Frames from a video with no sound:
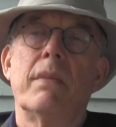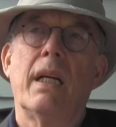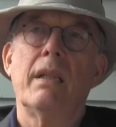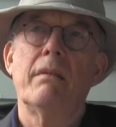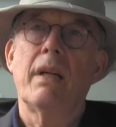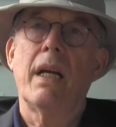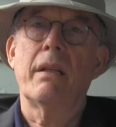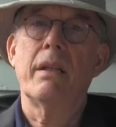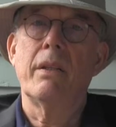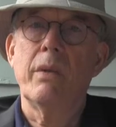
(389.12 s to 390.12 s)
and
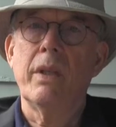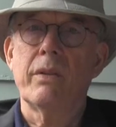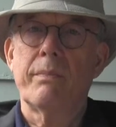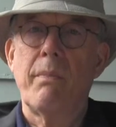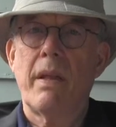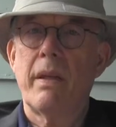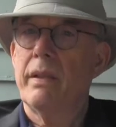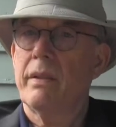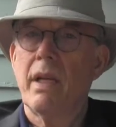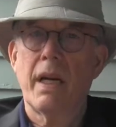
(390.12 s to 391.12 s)
Anthony Weiner's method
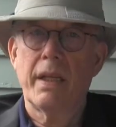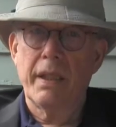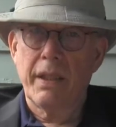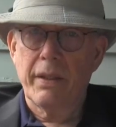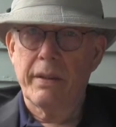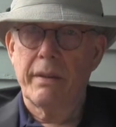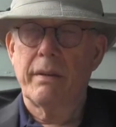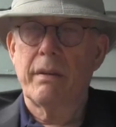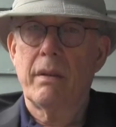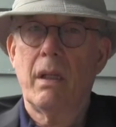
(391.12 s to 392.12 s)
is not it either.
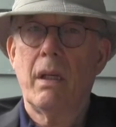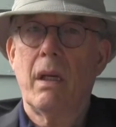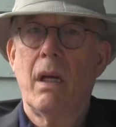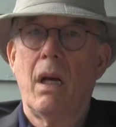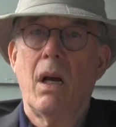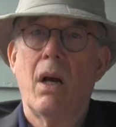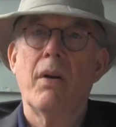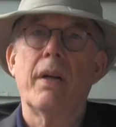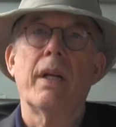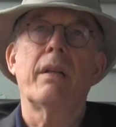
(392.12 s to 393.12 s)
All
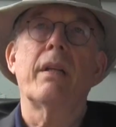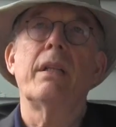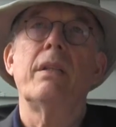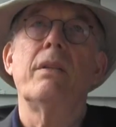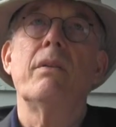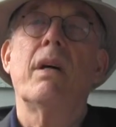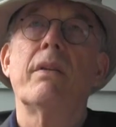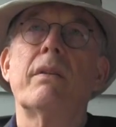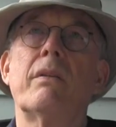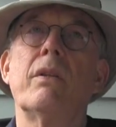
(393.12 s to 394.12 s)
right, Anthony, you have
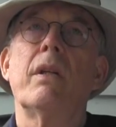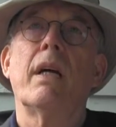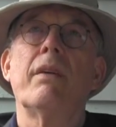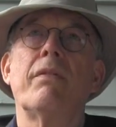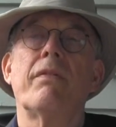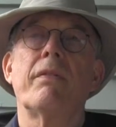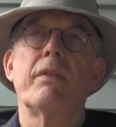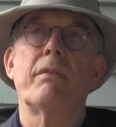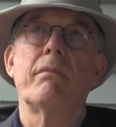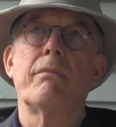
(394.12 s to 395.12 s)
a good life.
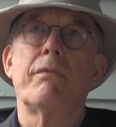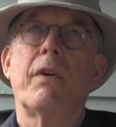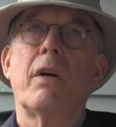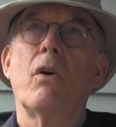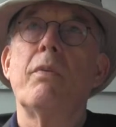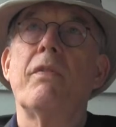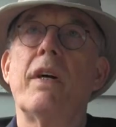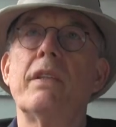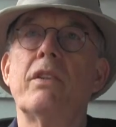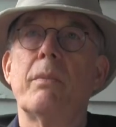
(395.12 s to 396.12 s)
F hope you
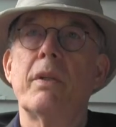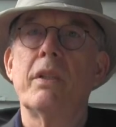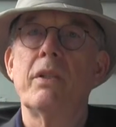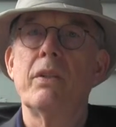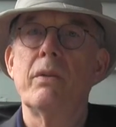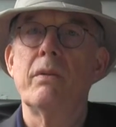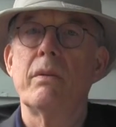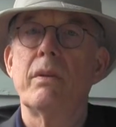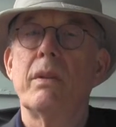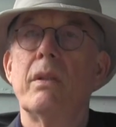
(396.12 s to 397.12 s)
find something to do.
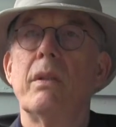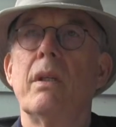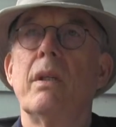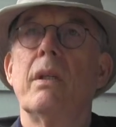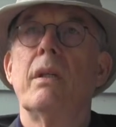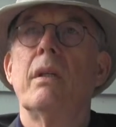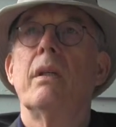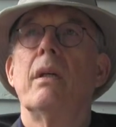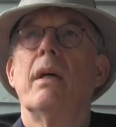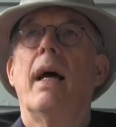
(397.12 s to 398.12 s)

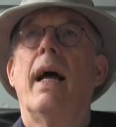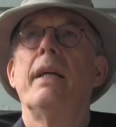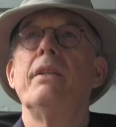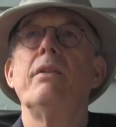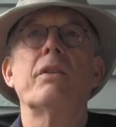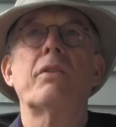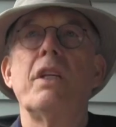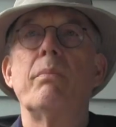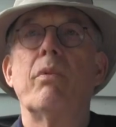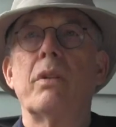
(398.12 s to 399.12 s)
And you just
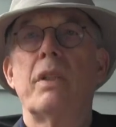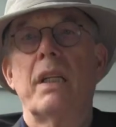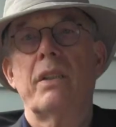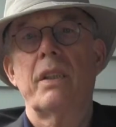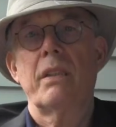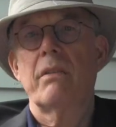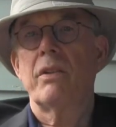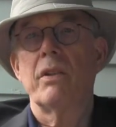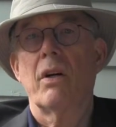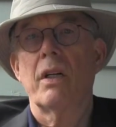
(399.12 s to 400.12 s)
keep on texting
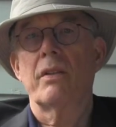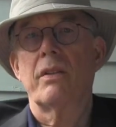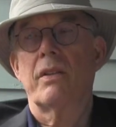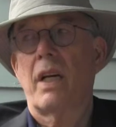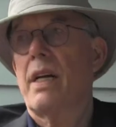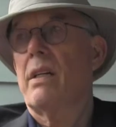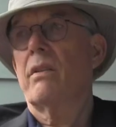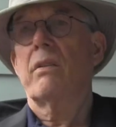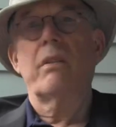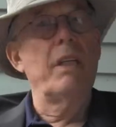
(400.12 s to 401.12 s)
to your heart's desire.
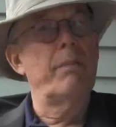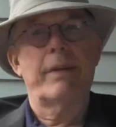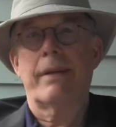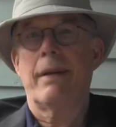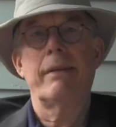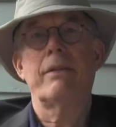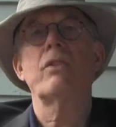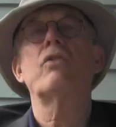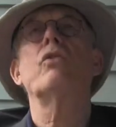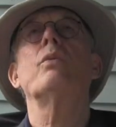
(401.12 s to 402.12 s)
Keep it, eh,
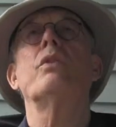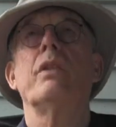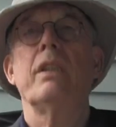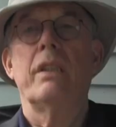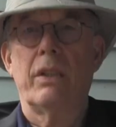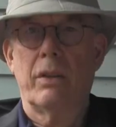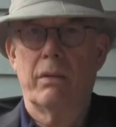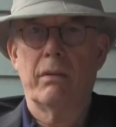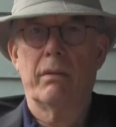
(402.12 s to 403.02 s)
just do what you need to do